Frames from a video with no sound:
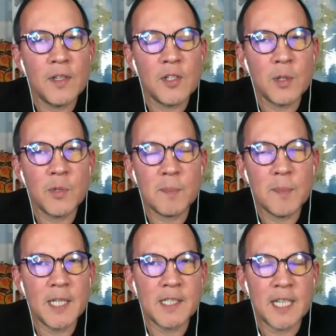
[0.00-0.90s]
she was
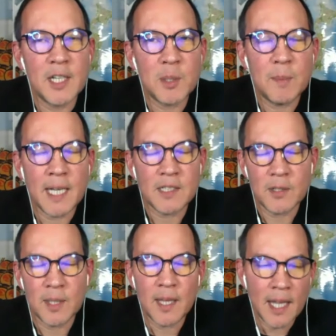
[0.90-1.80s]
made station
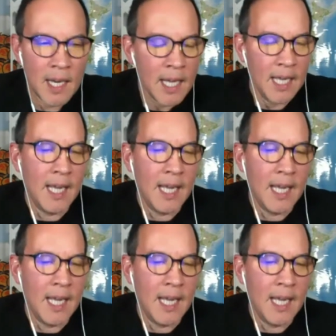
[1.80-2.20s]
master, and then